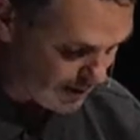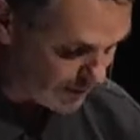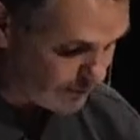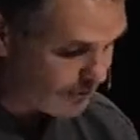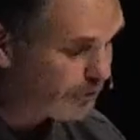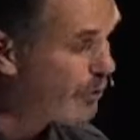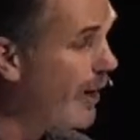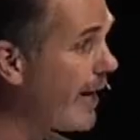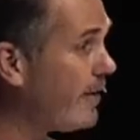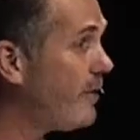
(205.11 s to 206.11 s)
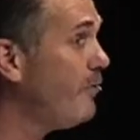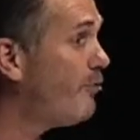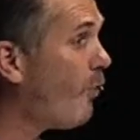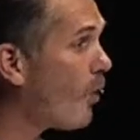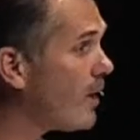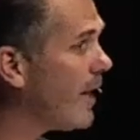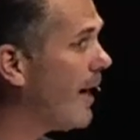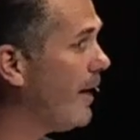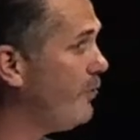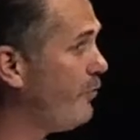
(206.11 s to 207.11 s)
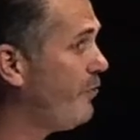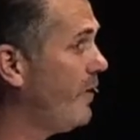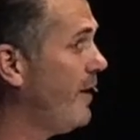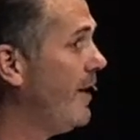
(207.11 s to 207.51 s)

the strength for life,